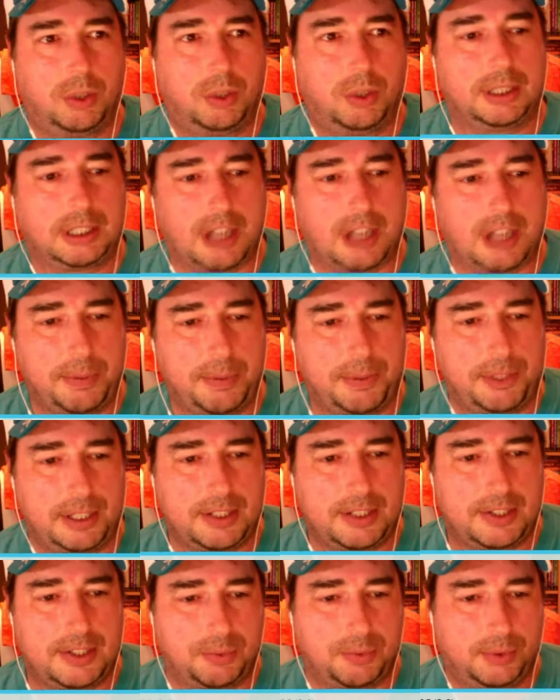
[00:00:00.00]
couple
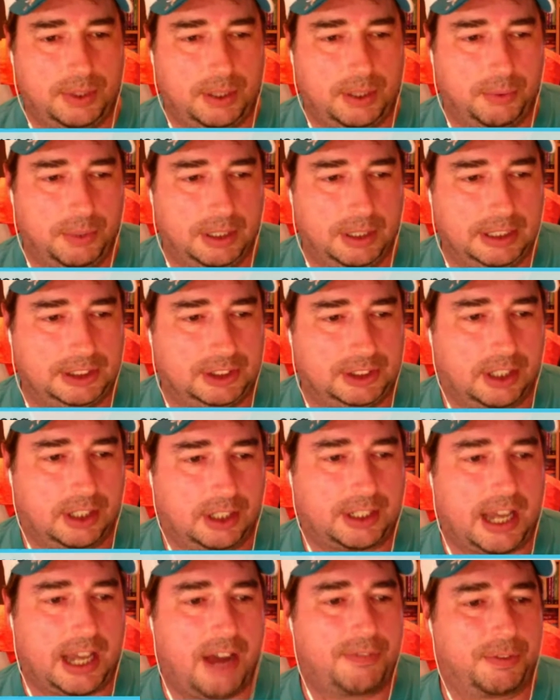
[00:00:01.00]
things that really
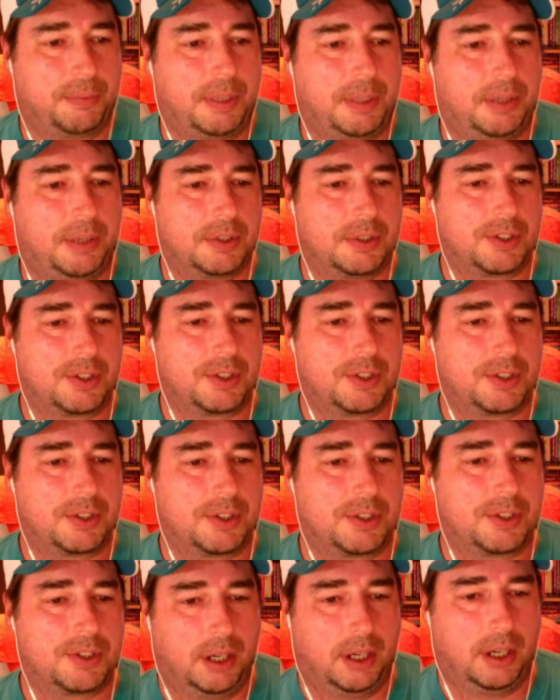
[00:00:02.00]
stuck out for me was, number
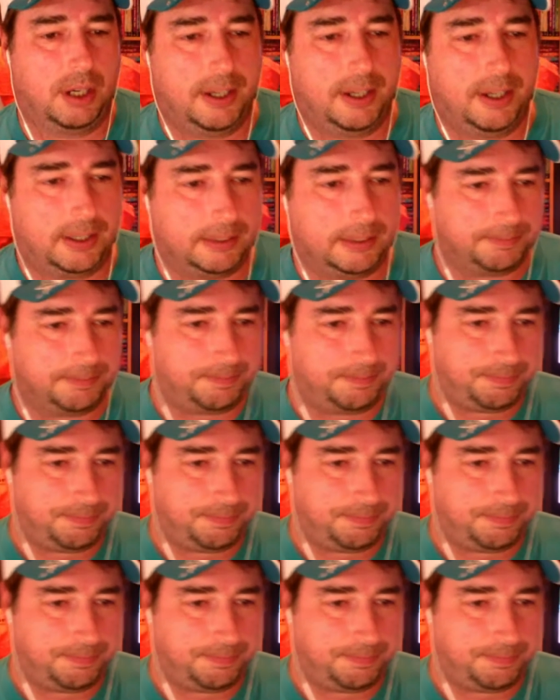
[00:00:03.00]
one, oh